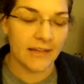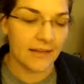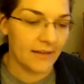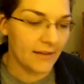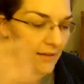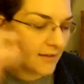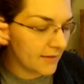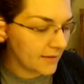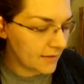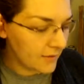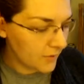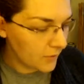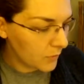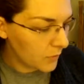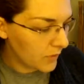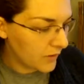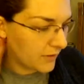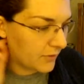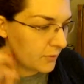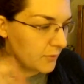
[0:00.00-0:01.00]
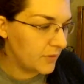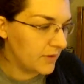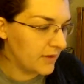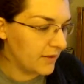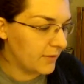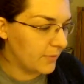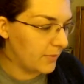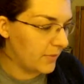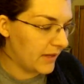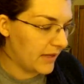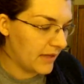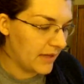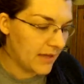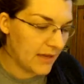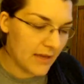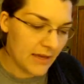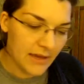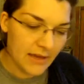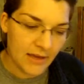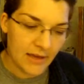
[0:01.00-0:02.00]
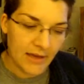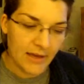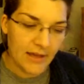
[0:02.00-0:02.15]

is what will be